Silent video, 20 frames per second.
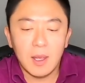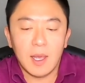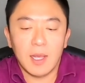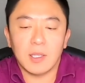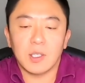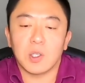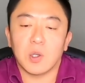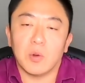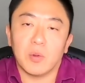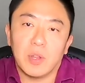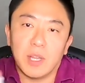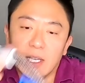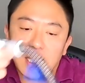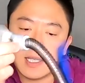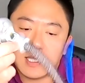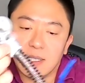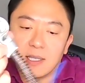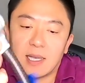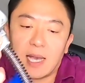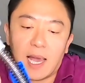And so
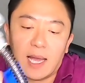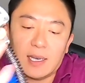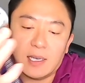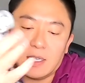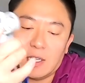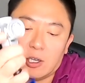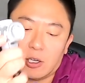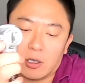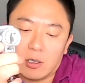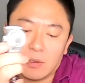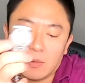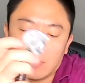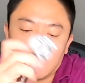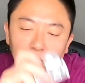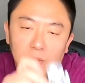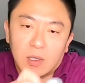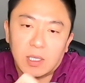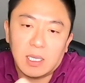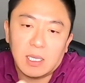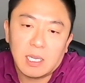this end here,
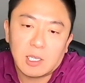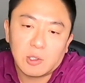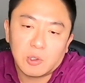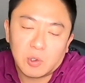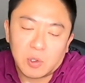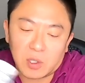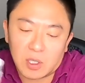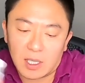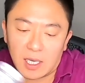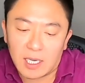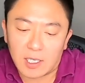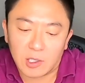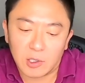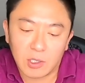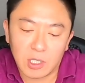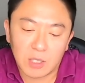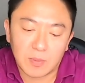with the electrical connector,